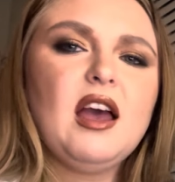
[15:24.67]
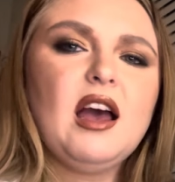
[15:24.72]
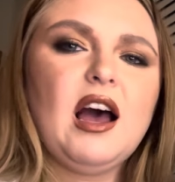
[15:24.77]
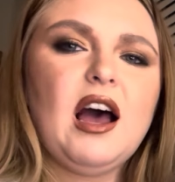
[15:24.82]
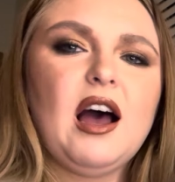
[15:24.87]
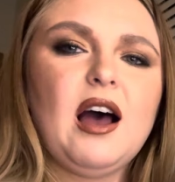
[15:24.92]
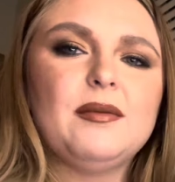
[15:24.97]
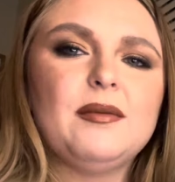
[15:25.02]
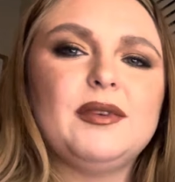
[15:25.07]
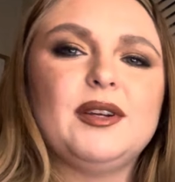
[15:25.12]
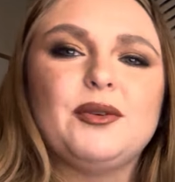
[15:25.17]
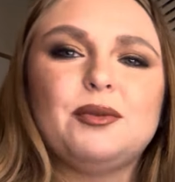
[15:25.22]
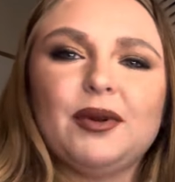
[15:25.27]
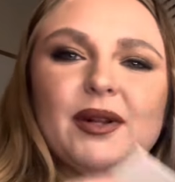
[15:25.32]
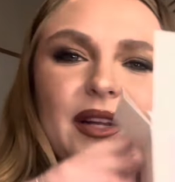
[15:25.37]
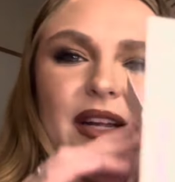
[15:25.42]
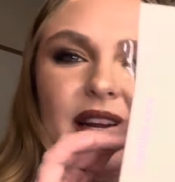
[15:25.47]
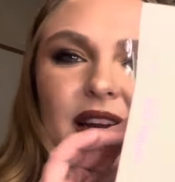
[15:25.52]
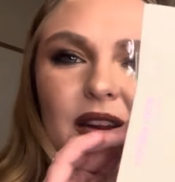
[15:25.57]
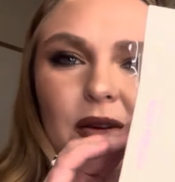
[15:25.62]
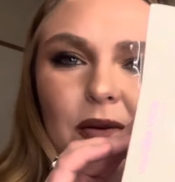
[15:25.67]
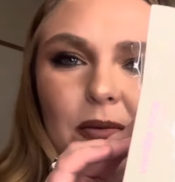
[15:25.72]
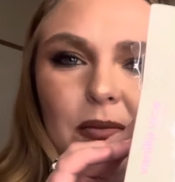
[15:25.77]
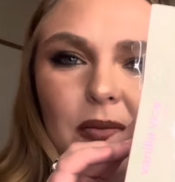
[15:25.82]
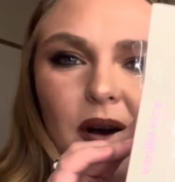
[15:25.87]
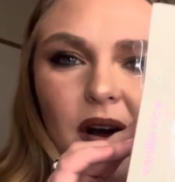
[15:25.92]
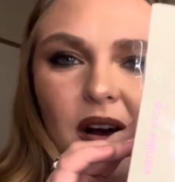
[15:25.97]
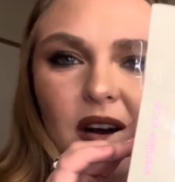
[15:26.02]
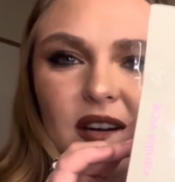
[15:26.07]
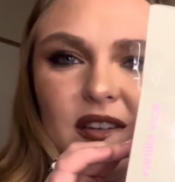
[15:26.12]
A really cute
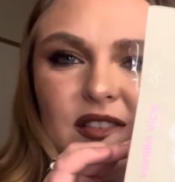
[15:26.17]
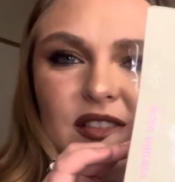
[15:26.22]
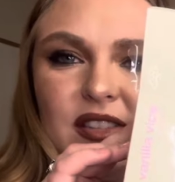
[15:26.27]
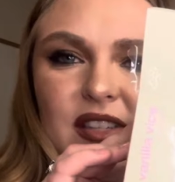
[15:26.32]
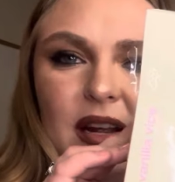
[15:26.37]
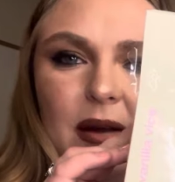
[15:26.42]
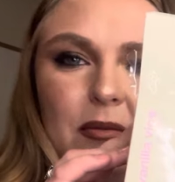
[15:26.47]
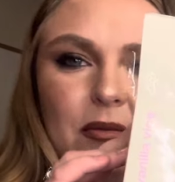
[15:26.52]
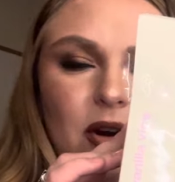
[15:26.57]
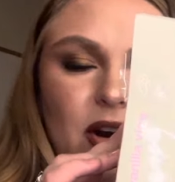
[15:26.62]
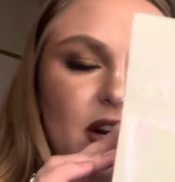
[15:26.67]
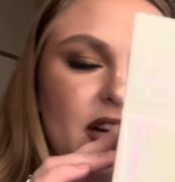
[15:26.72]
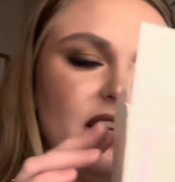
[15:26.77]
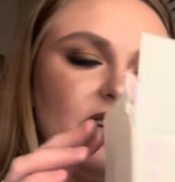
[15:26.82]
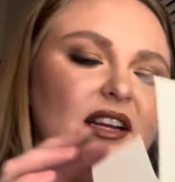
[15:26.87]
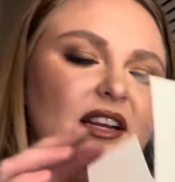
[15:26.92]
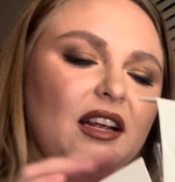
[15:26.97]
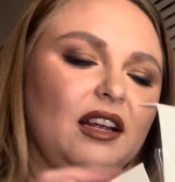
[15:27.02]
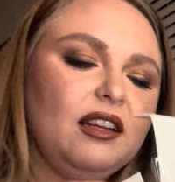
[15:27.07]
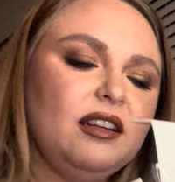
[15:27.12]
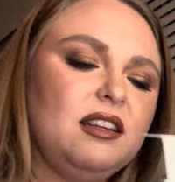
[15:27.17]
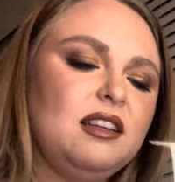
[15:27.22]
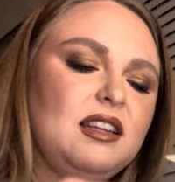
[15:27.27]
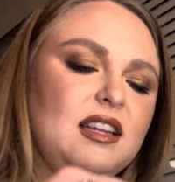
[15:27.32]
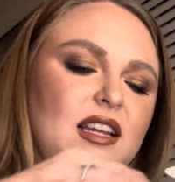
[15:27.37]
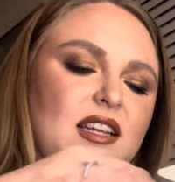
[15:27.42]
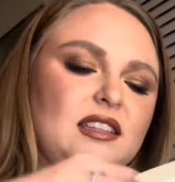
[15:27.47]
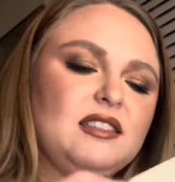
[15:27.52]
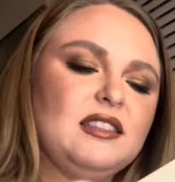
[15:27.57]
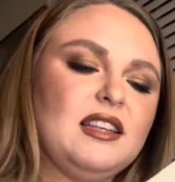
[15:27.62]
box. They marketed
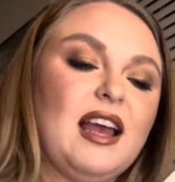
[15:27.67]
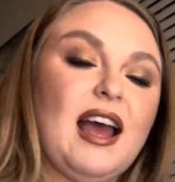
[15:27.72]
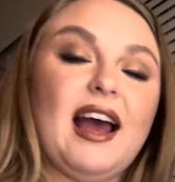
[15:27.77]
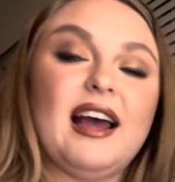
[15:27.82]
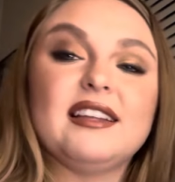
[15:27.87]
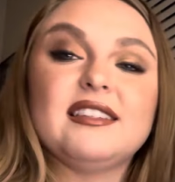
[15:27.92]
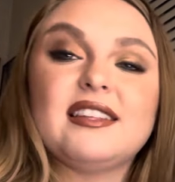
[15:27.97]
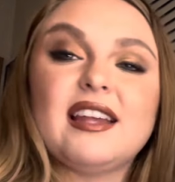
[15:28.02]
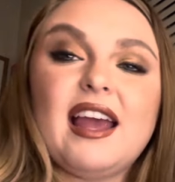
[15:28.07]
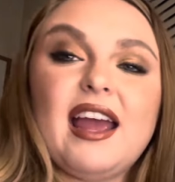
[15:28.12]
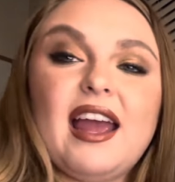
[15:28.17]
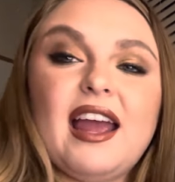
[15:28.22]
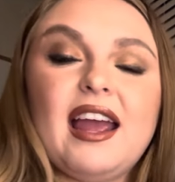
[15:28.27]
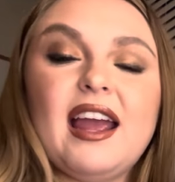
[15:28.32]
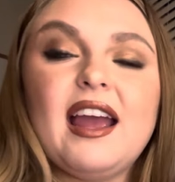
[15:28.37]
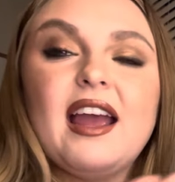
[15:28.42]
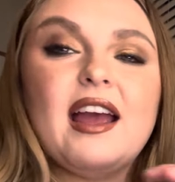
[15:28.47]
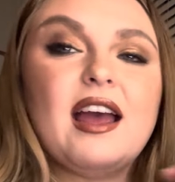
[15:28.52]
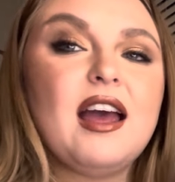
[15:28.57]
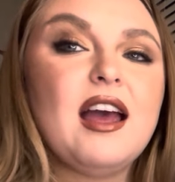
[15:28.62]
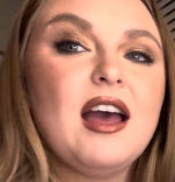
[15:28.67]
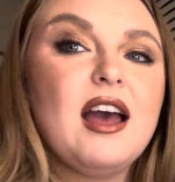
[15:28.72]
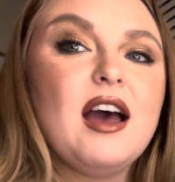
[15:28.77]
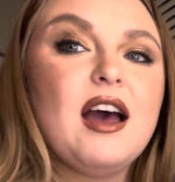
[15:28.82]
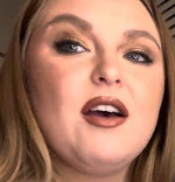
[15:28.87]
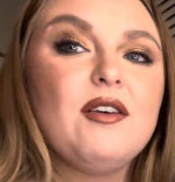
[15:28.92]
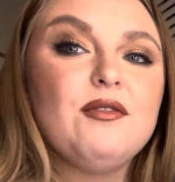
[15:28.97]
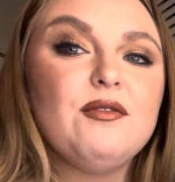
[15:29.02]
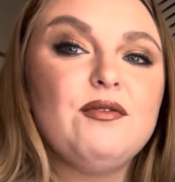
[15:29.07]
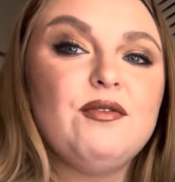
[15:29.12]
this as a
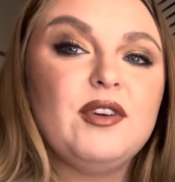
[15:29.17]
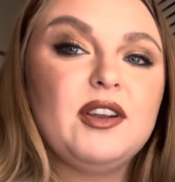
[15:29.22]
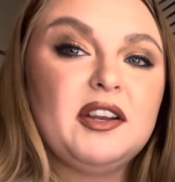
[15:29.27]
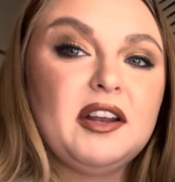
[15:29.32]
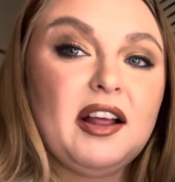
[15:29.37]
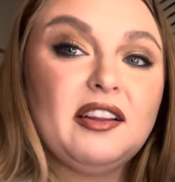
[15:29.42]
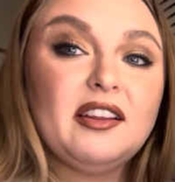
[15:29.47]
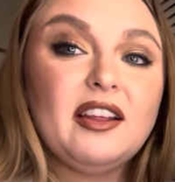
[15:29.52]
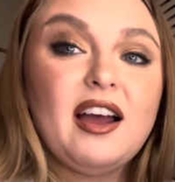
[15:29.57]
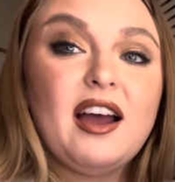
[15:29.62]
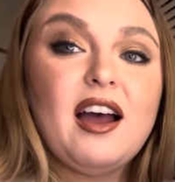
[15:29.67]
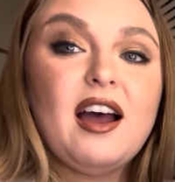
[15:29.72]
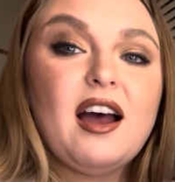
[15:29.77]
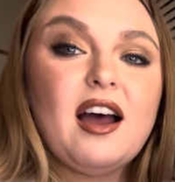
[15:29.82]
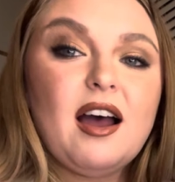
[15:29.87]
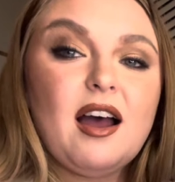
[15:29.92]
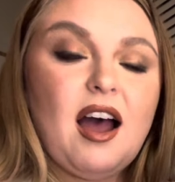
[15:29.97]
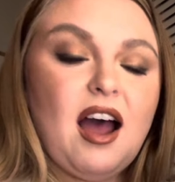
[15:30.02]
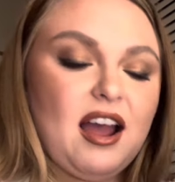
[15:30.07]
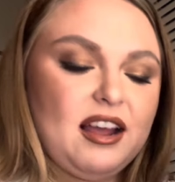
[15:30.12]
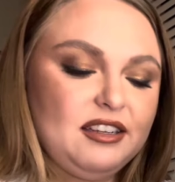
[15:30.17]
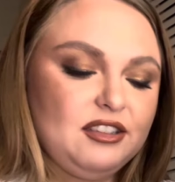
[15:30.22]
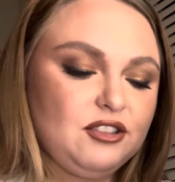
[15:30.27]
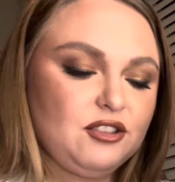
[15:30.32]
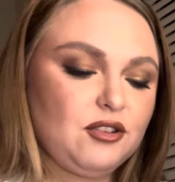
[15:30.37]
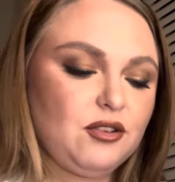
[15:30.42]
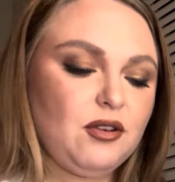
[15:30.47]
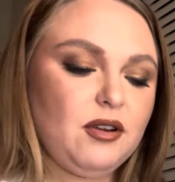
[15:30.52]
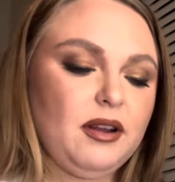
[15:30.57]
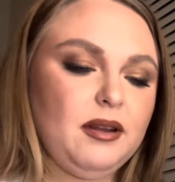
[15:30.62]
vanilla ice
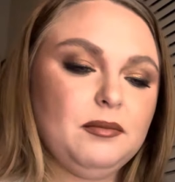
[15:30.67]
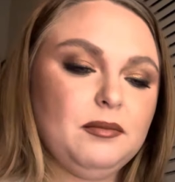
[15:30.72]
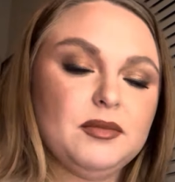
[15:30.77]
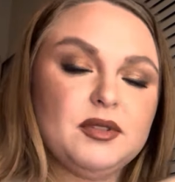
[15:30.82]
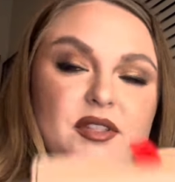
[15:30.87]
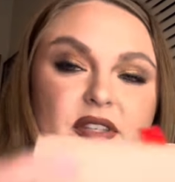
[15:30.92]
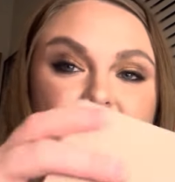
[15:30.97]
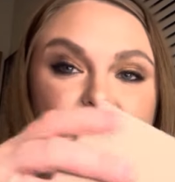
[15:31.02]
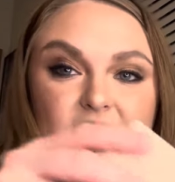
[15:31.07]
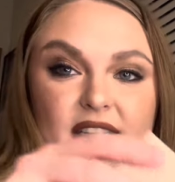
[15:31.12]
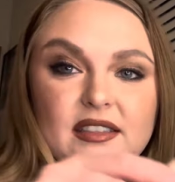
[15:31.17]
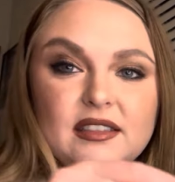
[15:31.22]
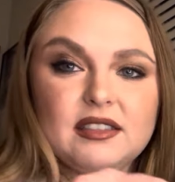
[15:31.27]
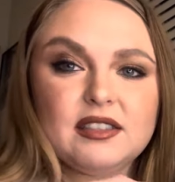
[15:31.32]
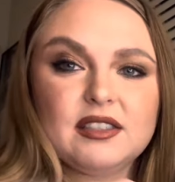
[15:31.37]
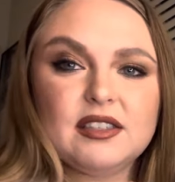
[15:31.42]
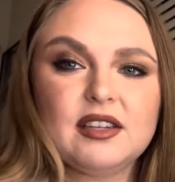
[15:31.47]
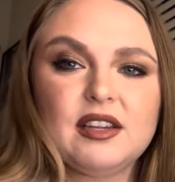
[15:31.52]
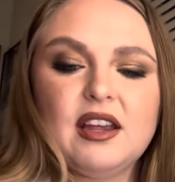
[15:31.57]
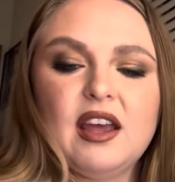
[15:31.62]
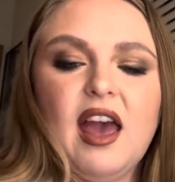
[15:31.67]
cream scent,